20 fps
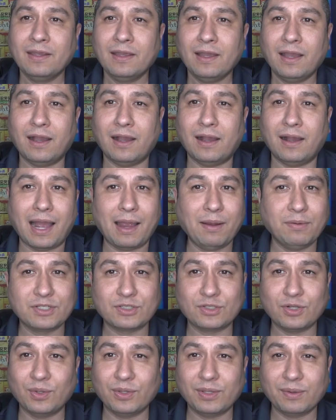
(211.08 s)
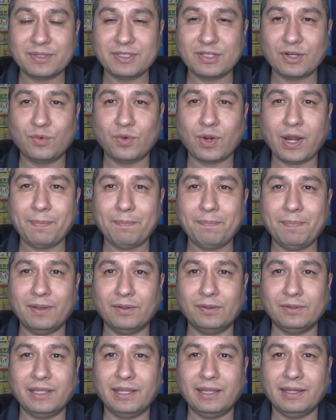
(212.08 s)
I was told it was a great
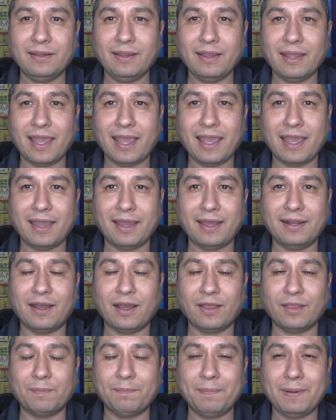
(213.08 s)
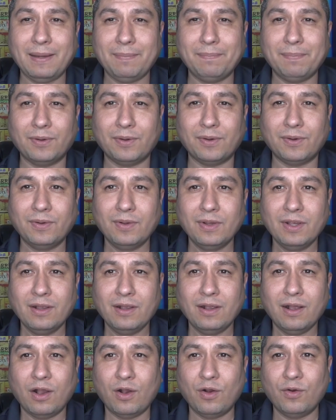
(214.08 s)
building, and other people
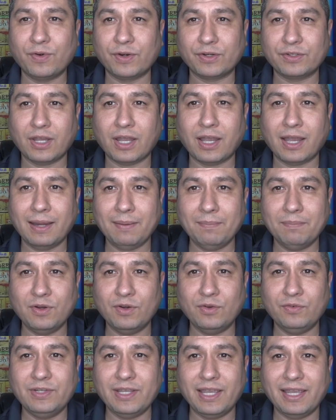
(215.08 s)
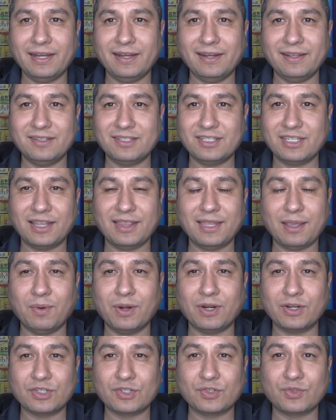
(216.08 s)
over time moved in and said they
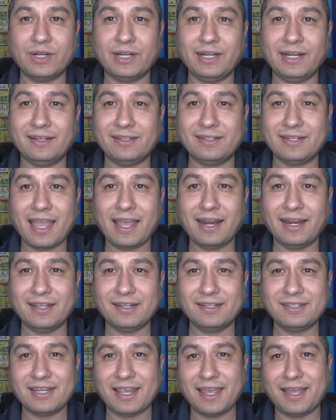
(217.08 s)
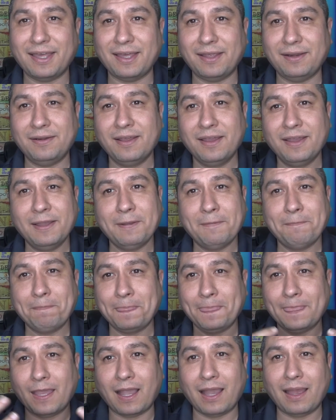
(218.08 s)
weren't screening tenants. And
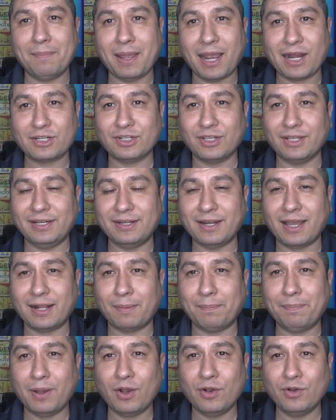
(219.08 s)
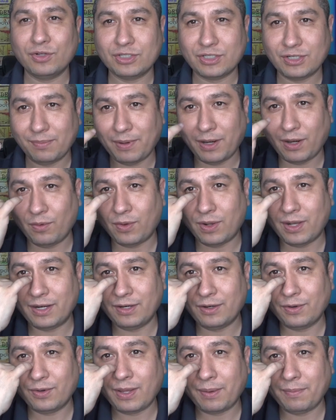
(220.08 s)
I'm actually not opposed to marijuana,
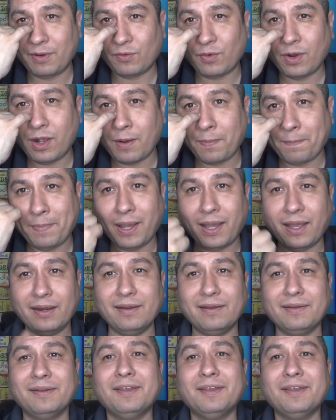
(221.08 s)
don't get me wrong, but